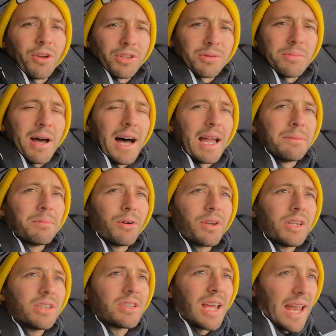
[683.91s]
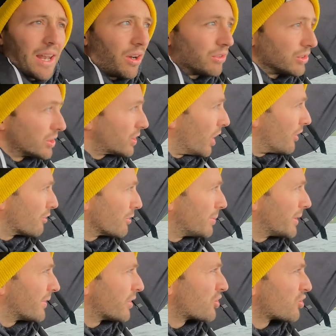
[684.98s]
on some hard bodies and I'll just go for a
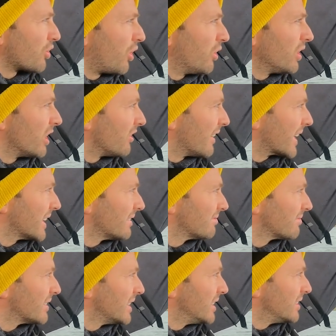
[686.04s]
bit of a troll, I reckon.